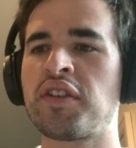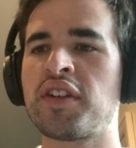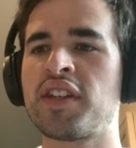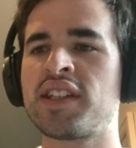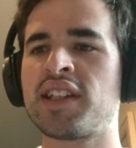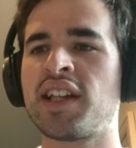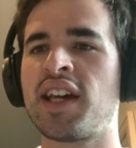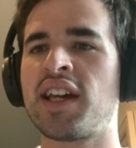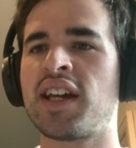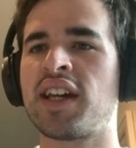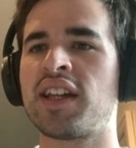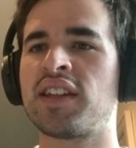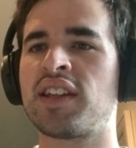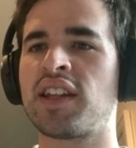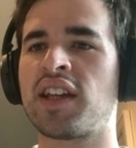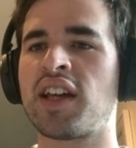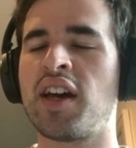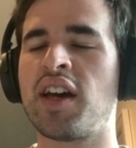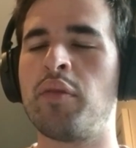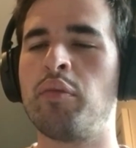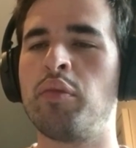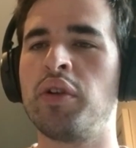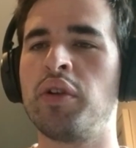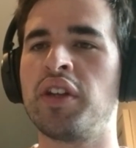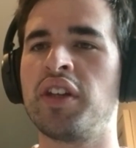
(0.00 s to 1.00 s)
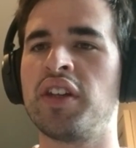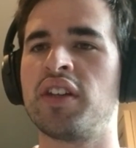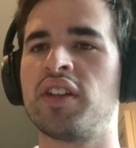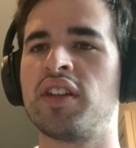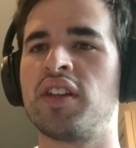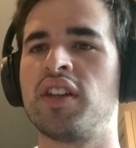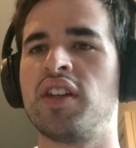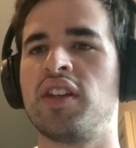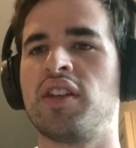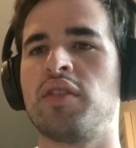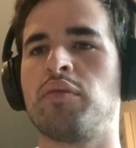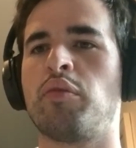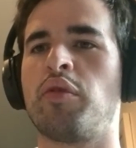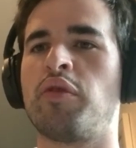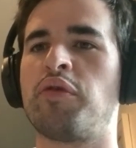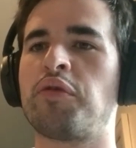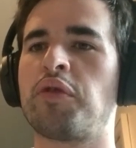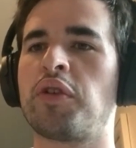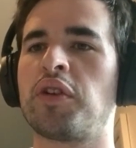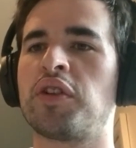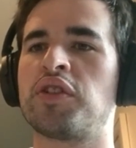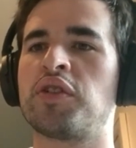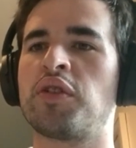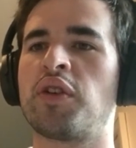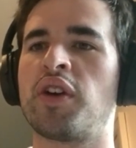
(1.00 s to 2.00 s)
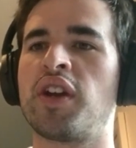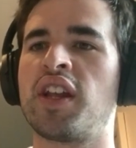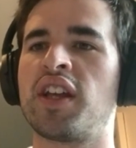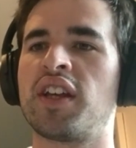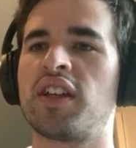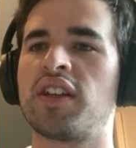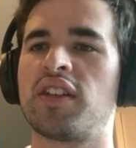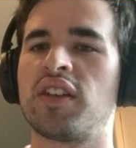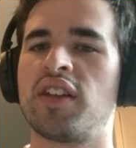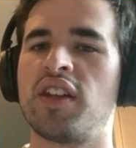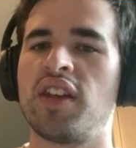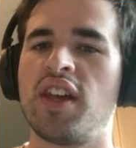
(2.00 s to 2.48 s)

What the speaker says: is like at the company before joining.